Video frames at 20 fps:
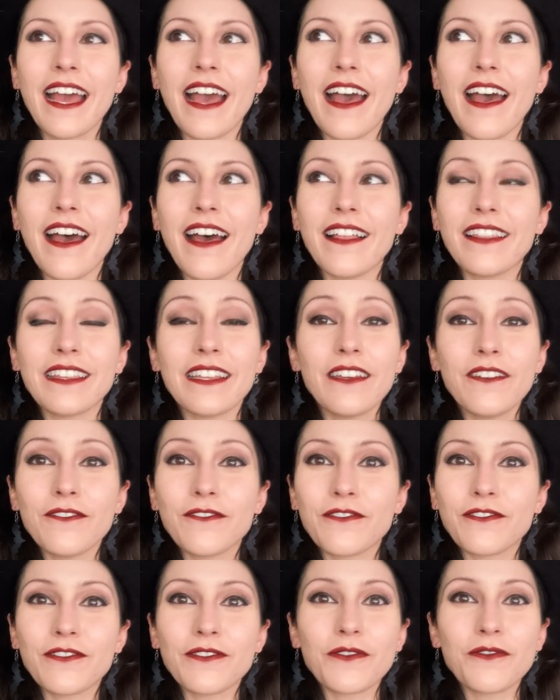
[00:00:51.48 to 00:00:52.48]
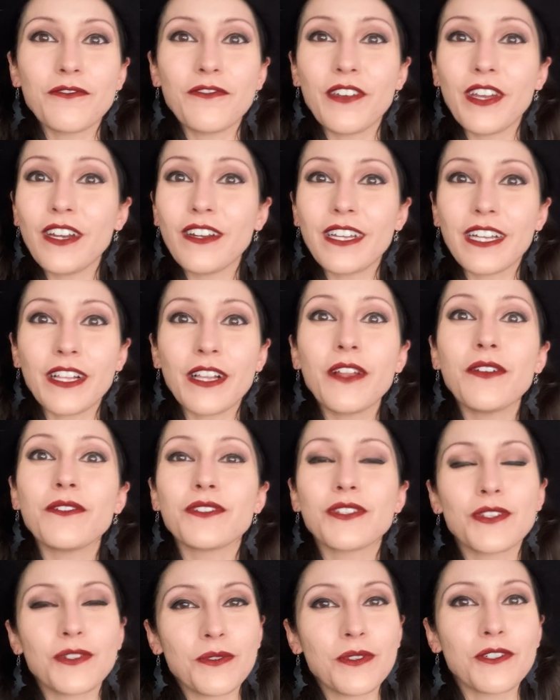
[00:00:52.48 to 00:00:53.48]
live very
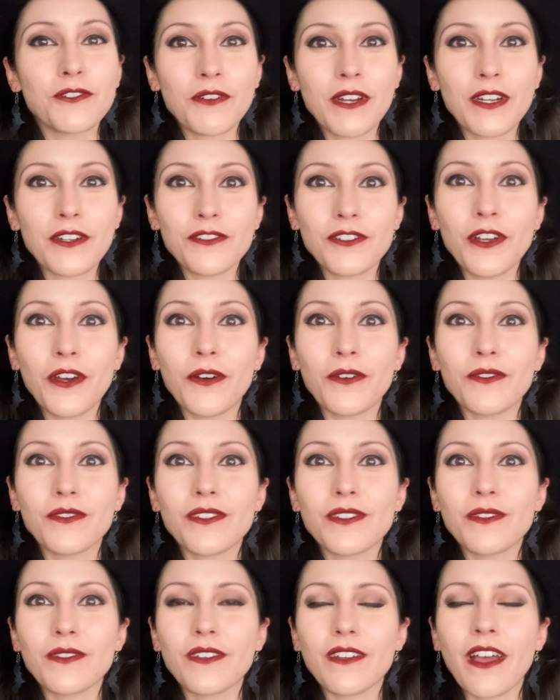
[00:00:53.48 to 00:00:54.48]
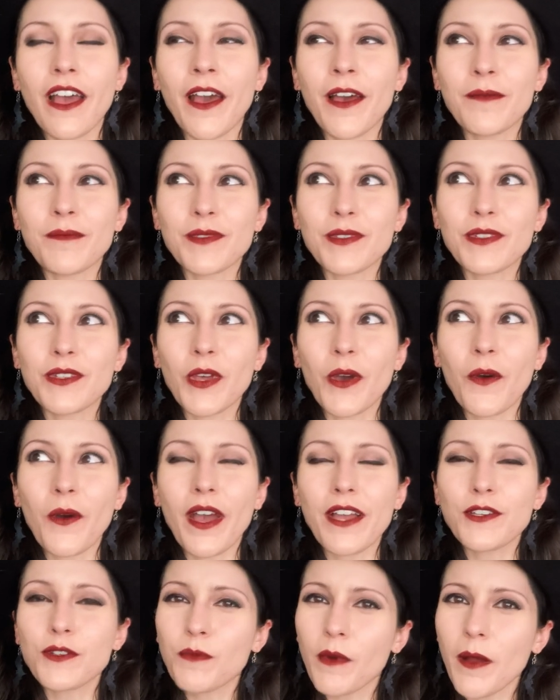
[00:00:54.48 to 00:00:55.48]
close to a Trader Joe's, so
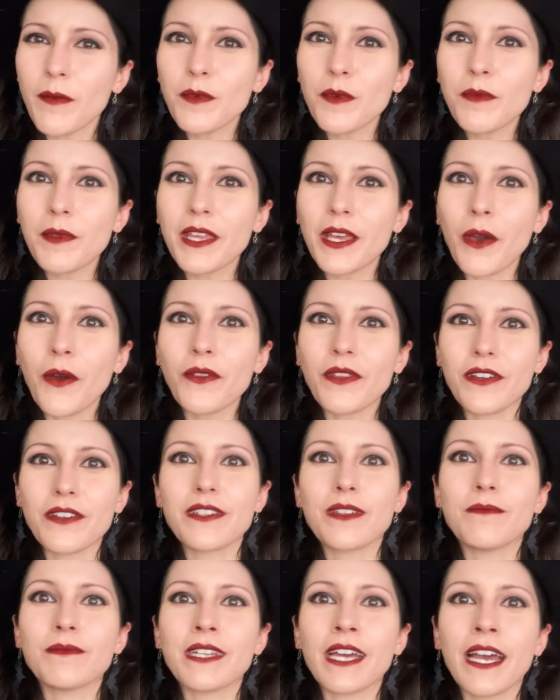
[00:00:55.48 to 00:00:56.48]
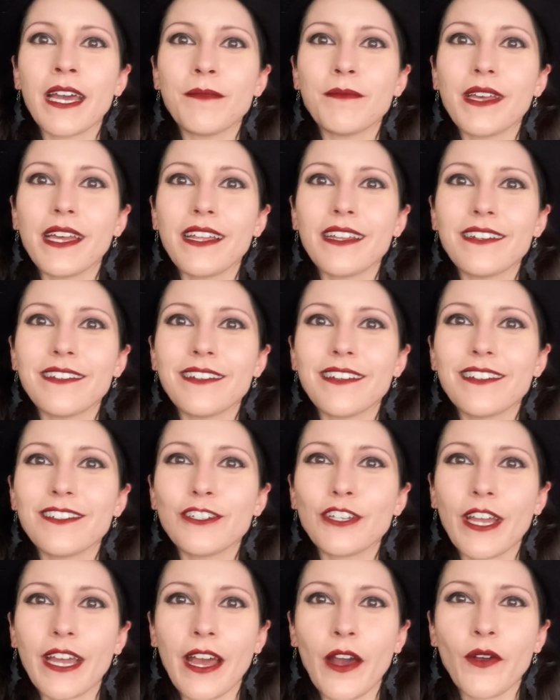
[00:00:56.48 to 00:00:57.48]
I should probably go there sometime and
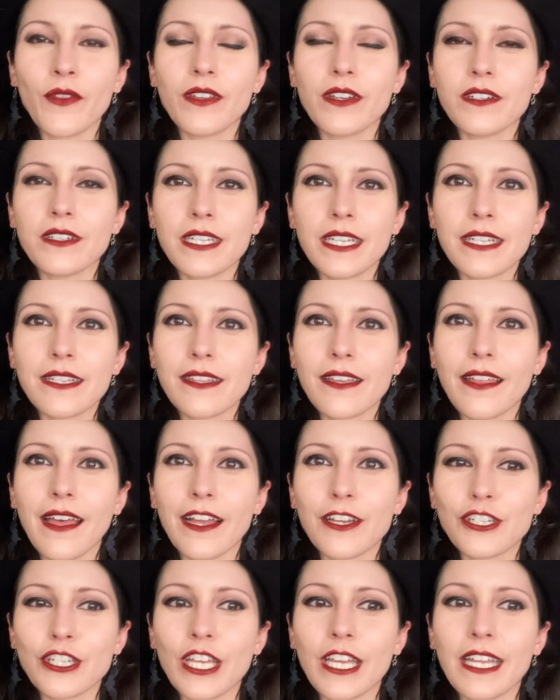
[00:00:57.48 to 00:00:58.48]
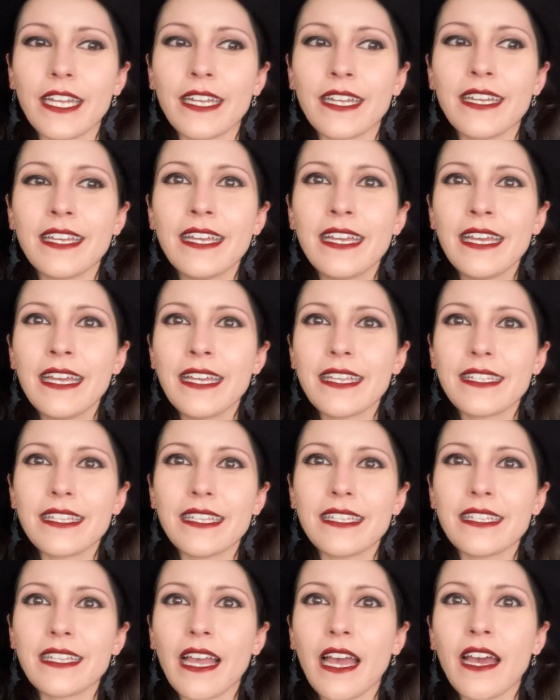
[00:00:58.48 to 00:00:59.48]
check out their tea selection
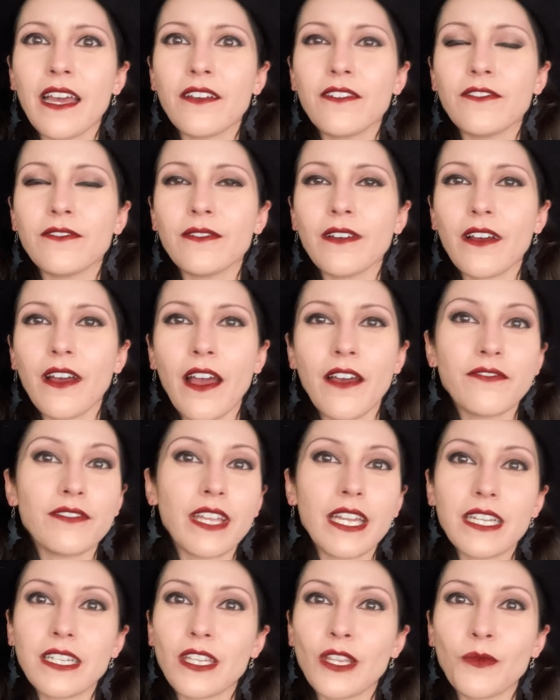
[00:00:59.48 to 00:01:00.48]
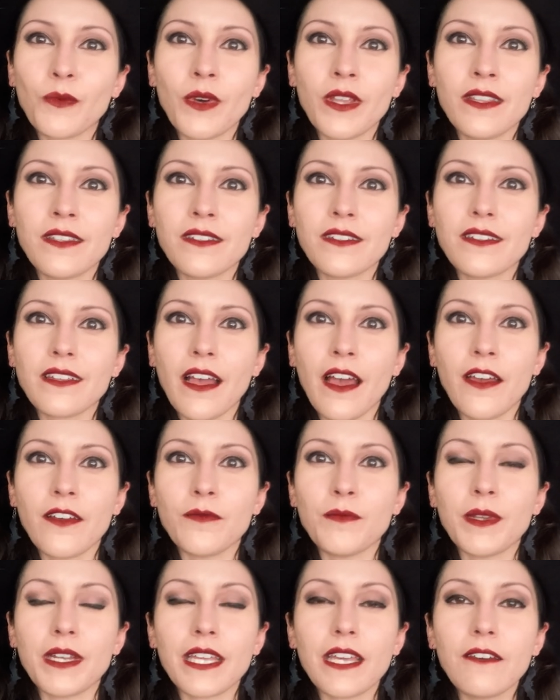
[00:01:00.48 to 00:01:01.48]
since I've liked the ones I've
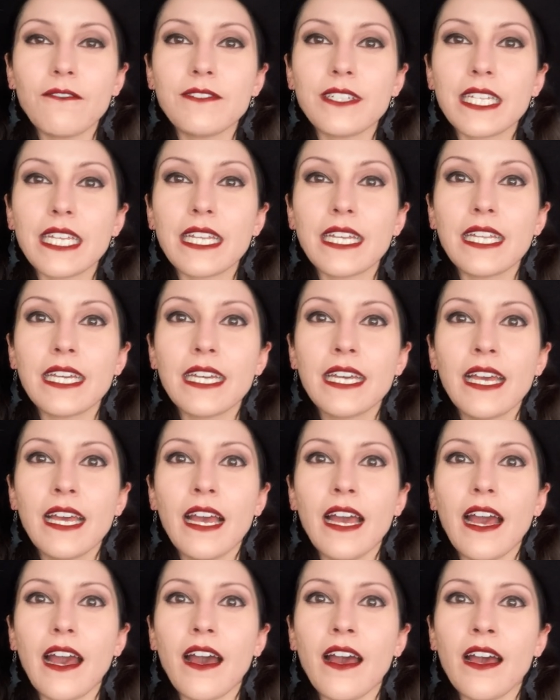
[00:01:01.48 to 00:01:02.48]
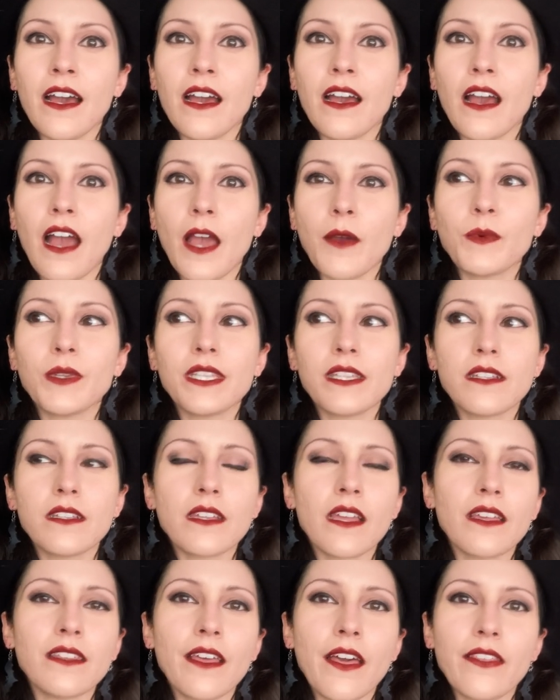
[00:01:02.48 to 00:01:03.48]
been gifted. I wouldn't
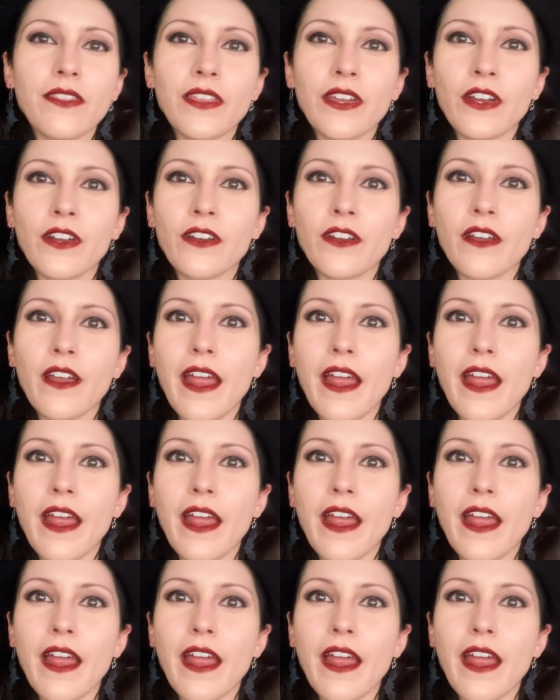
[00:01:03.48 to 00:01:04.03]
say that they're